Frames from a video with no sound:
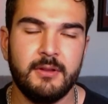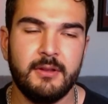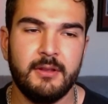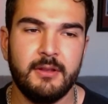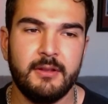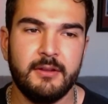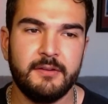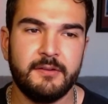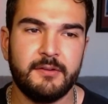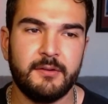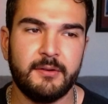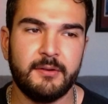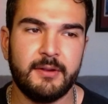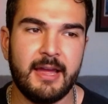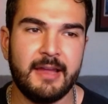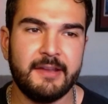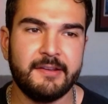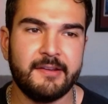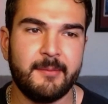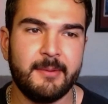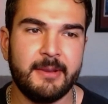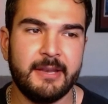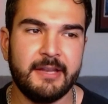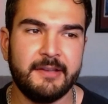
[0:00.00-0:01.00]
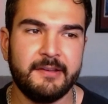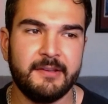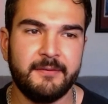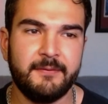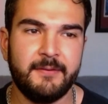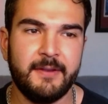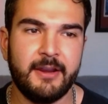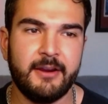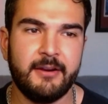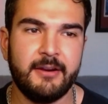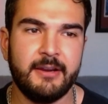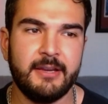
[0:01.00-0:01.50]
So, guys, I mean, it's a
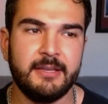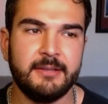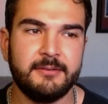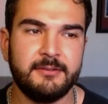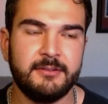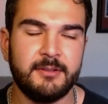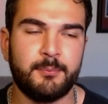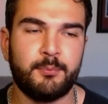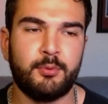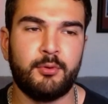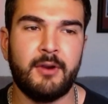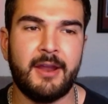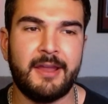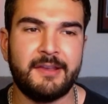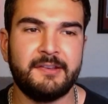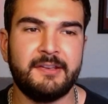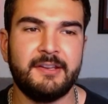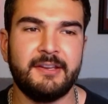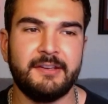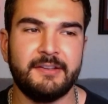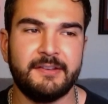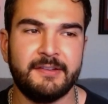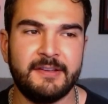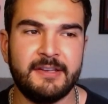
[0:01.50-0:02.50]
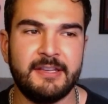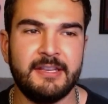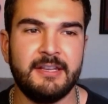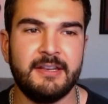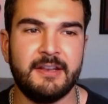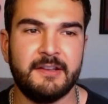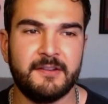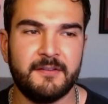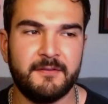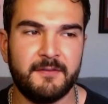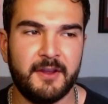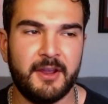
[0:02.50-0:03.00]
very depressing scene.
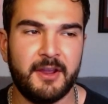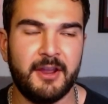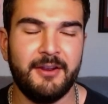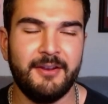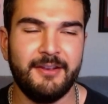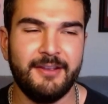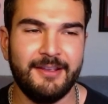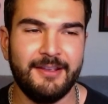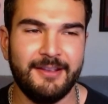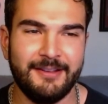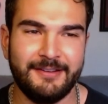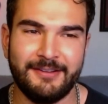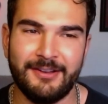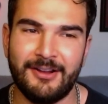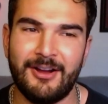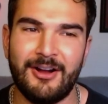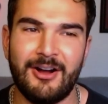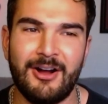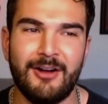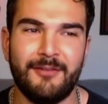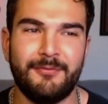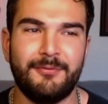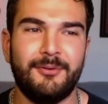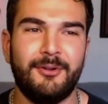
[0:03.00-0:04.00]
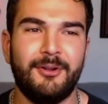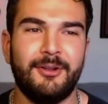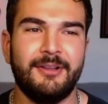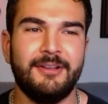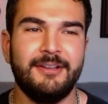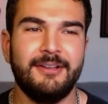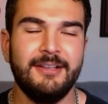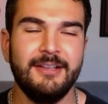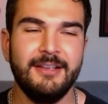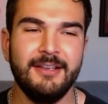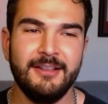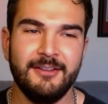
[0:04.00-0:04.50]
It's awful.
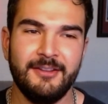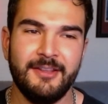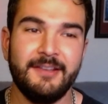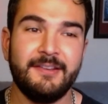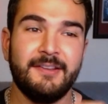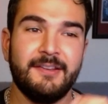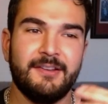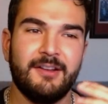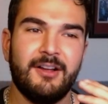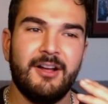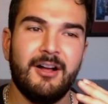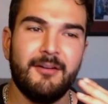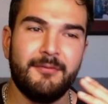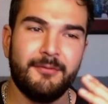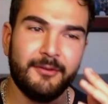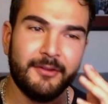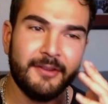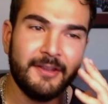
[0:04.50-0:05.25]
This is awful.